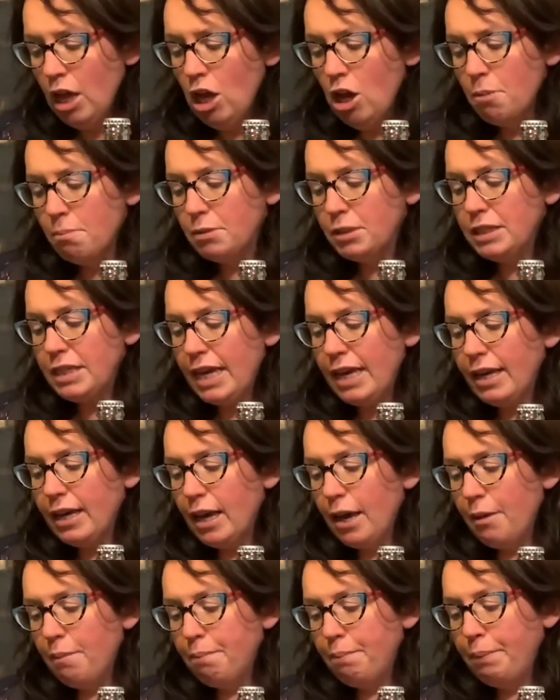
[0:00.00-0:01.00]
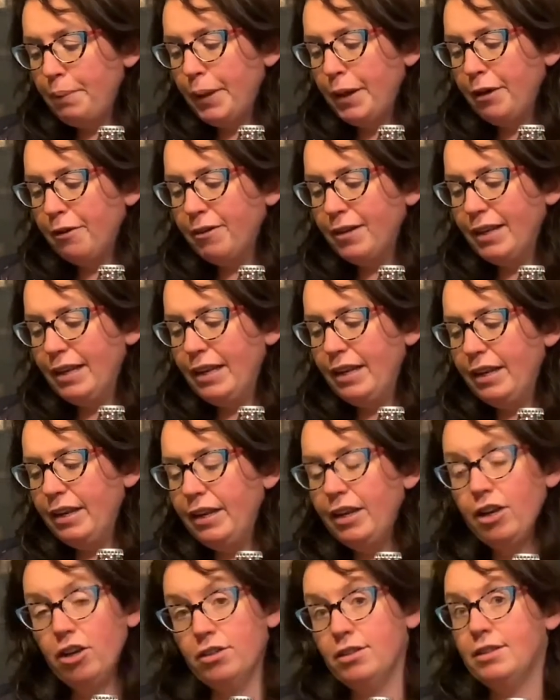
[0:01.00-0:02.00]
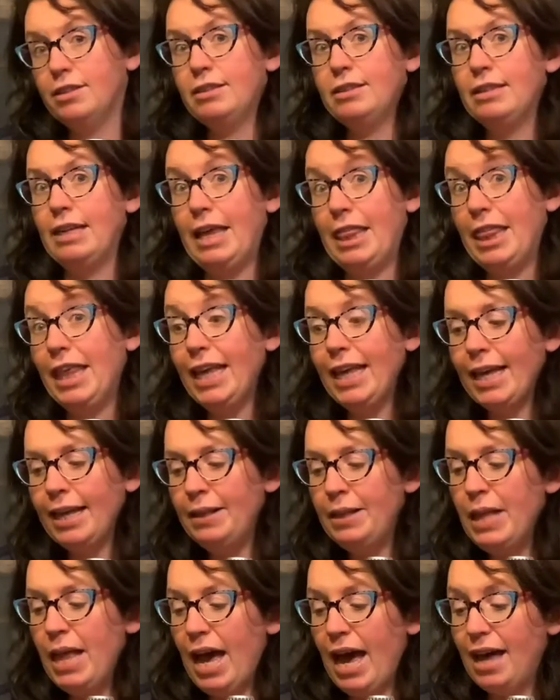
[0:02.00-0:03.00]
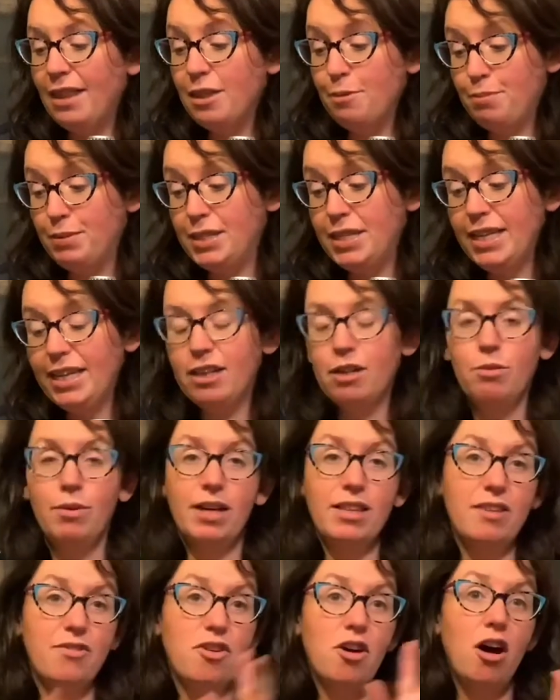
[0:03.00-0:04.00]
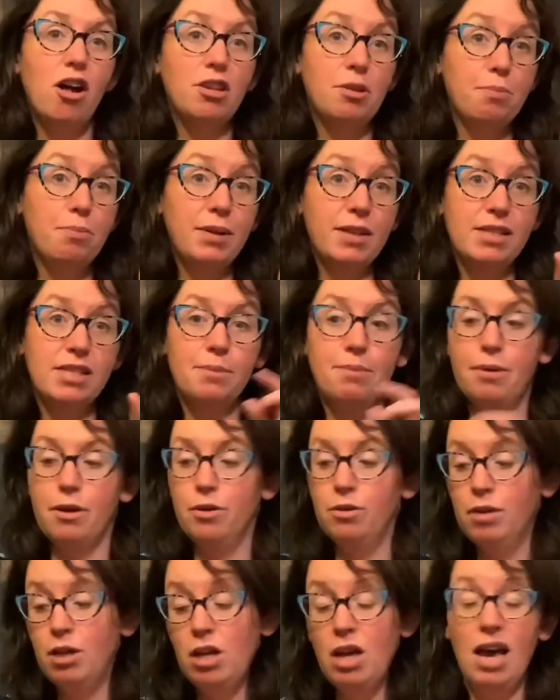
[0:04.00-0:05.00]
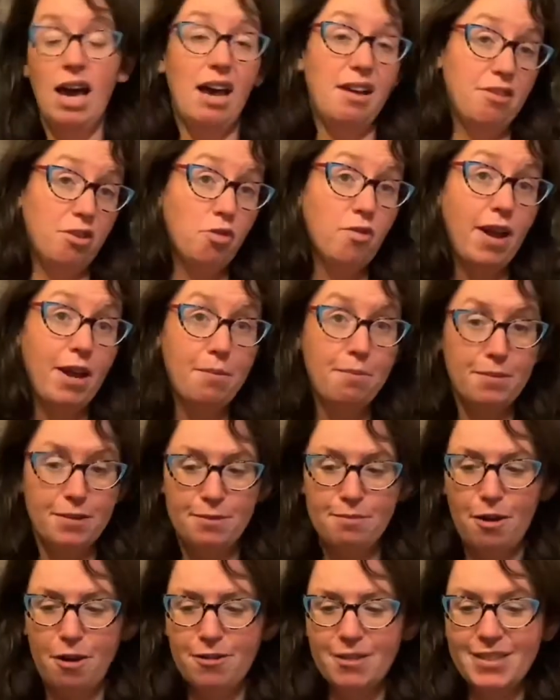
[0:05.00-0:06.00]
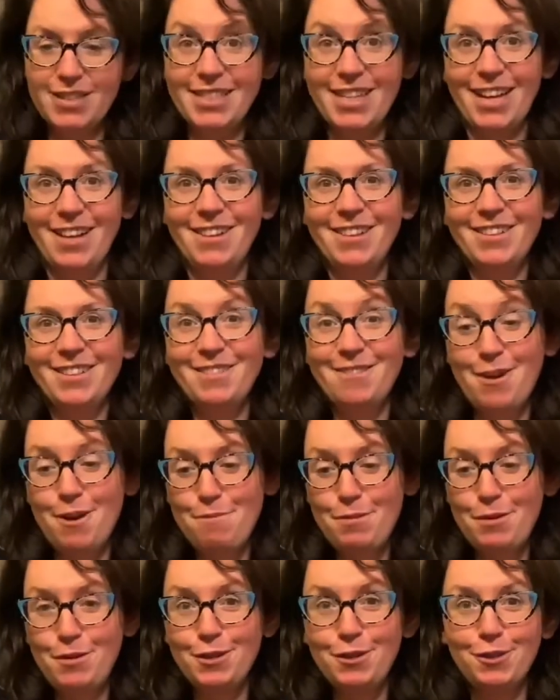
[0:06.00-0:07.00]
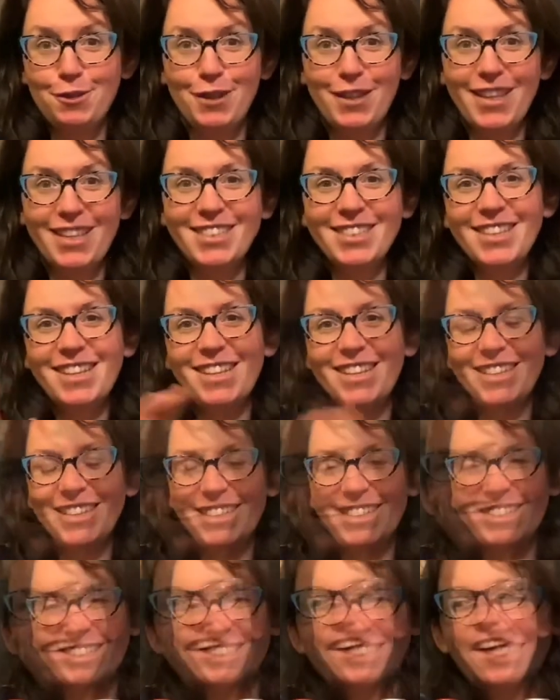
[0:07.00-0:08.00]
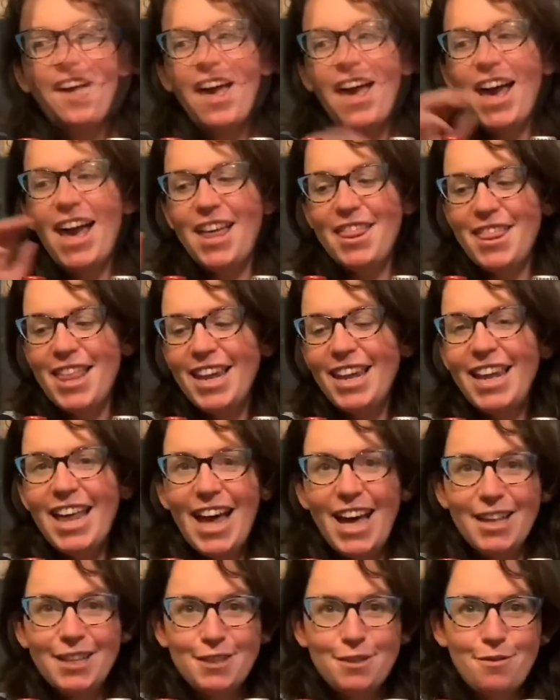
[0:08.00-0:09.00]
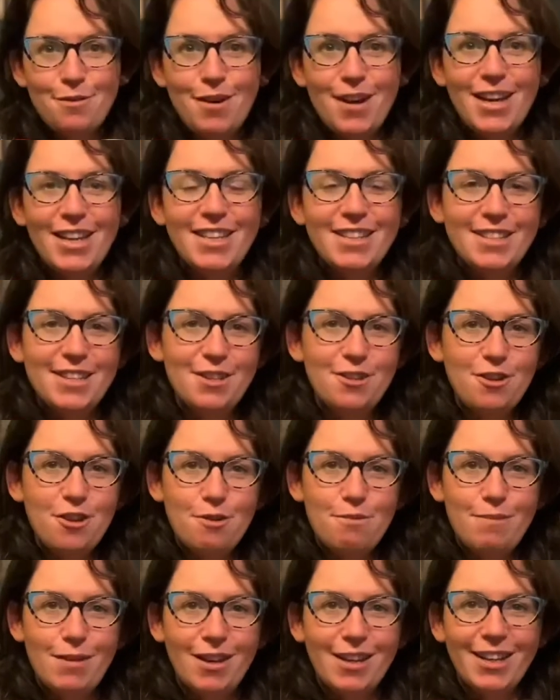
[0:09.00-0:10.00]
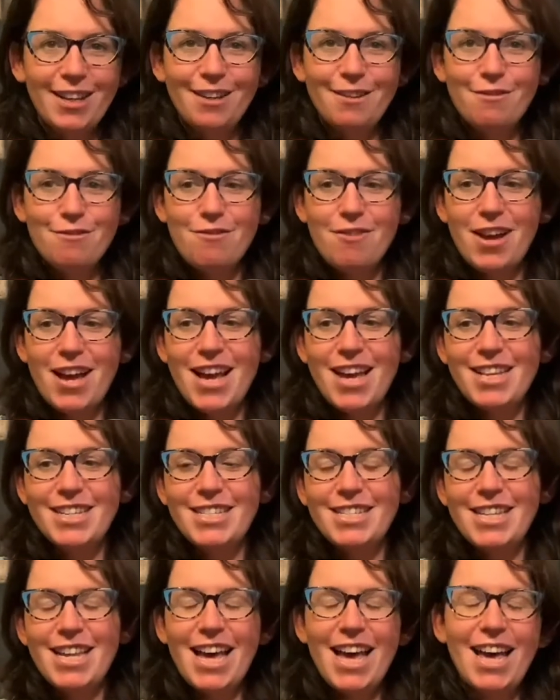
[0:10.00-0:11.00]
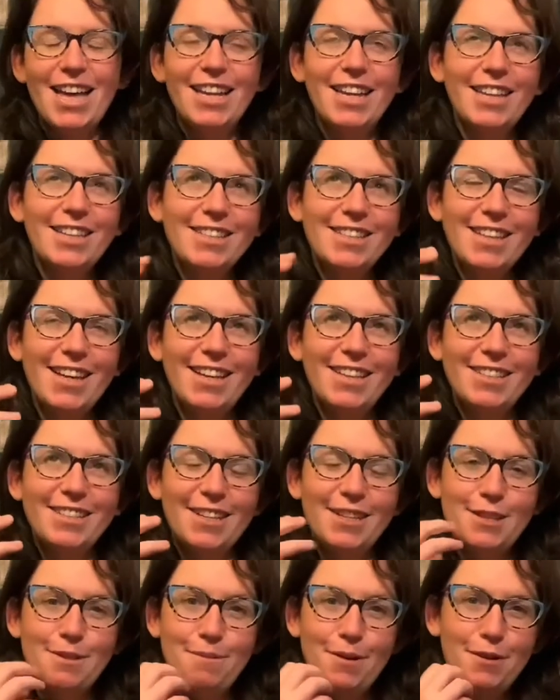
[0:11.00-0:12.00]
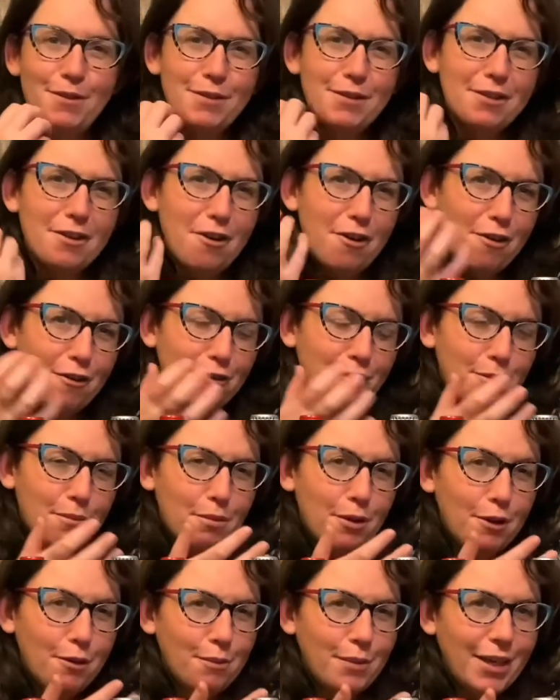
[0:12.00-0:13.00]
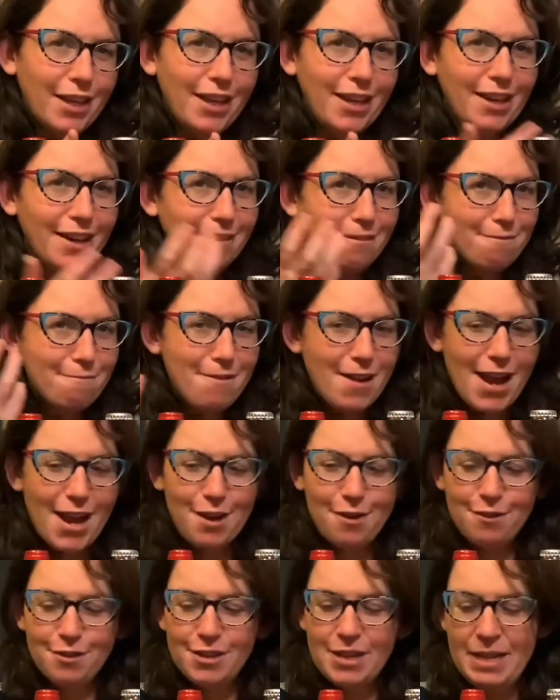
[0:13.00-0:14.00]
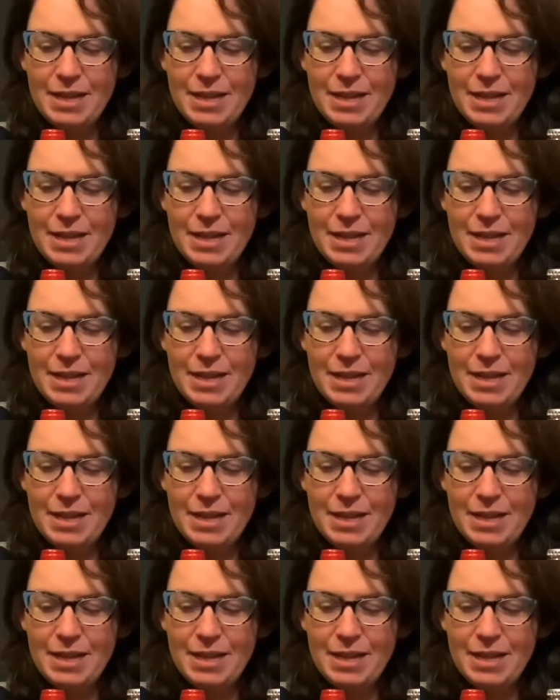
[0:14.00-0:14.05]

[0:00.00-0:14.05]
Bodega Pirineos, I think. And the particular wine, they've called it Principo, and the grape is Maristel. So I hope you enjoy that. And the last wine is another bottle of red. And it's I suppose, soft and plummy and round,